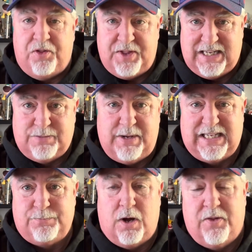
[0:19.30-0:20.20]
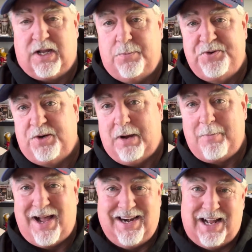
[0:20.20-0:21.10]
things baseball that comes into my
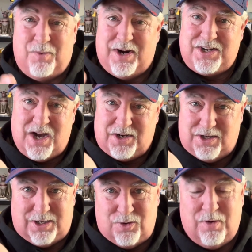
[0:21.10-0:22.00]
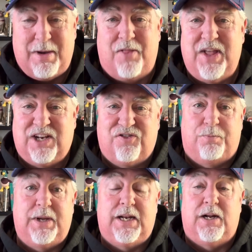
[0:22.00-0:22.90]
mind and I want to talk to you about. Thanks for
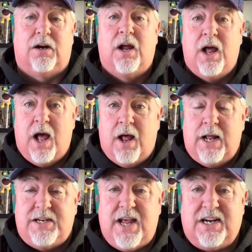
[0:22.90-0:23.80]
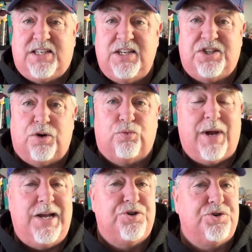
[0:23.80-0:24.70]
being here. Texas
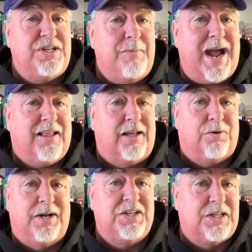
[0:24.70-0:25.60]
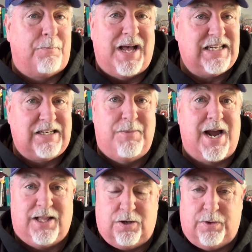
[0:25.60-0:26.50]
Rangers Immaculate Grid is the best
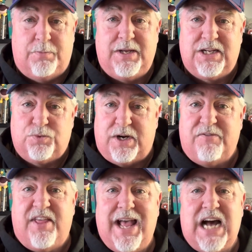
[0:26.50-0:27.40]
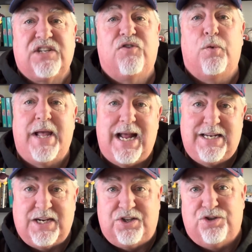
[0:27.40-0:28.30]
Immaculate Grid because whatever they ask for, we add
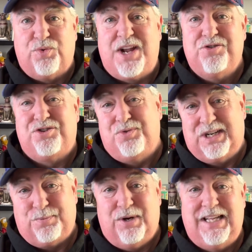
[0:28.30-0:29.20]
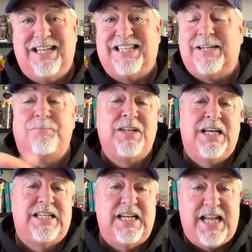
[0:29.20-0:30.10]
Texas Rangers to it. It's pretty easy.
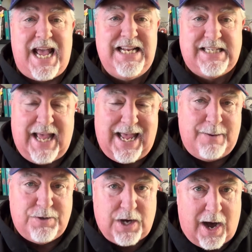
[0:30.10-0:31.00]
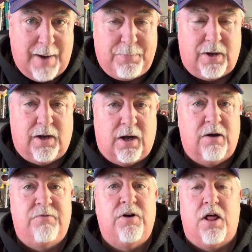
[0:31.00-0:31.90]
Today's game, top
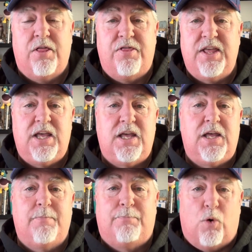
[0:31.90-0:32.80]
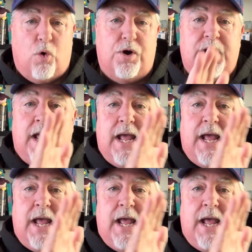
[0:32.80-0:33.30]
of the board,